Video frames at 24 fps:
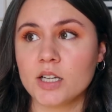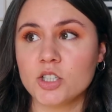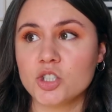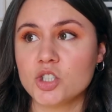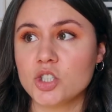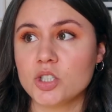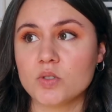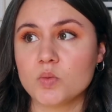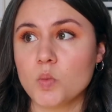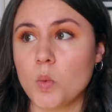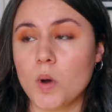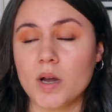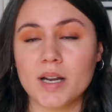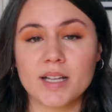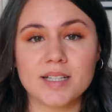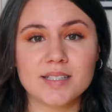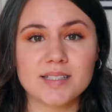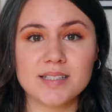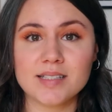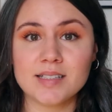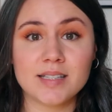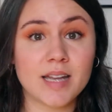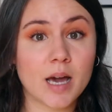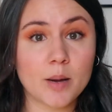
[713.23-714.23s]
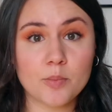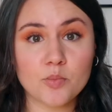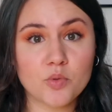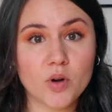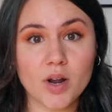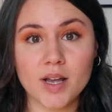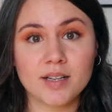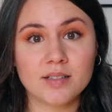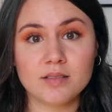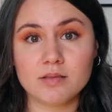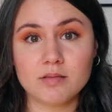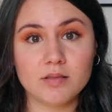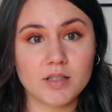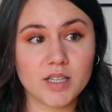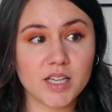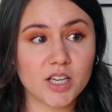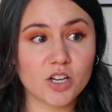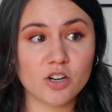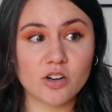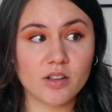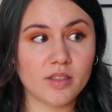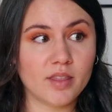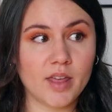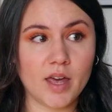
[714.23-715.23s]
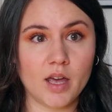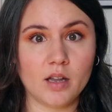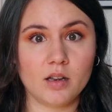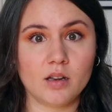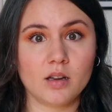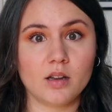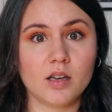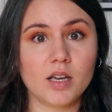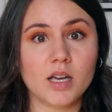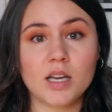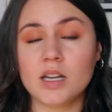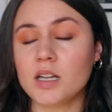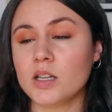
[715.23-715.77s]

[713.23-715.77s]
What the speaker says: I just wanted to nap right here and then.